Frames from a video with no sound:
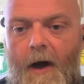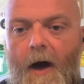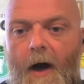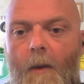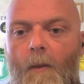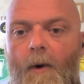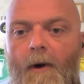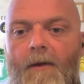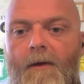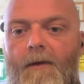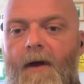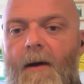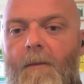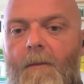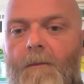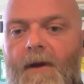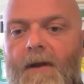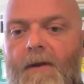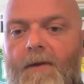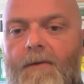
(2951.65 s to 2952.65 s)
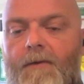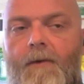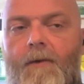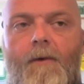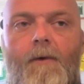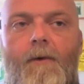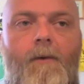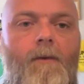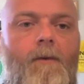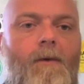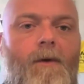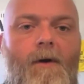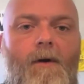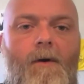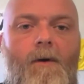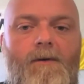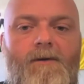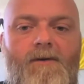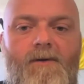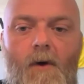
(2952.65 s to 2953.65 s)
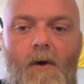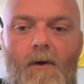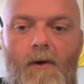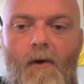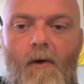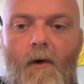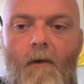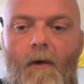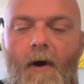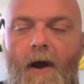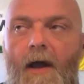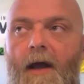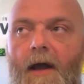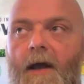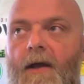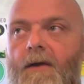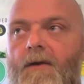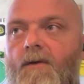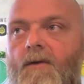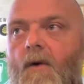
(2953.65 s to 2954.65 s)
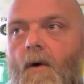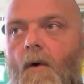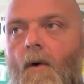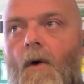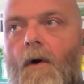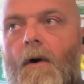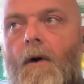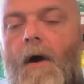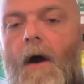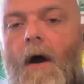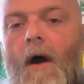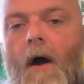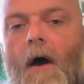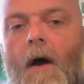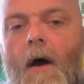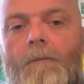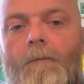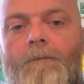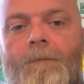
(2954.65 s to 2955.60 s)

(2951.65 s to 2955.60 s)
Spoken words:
whether that be through, solar arrays or,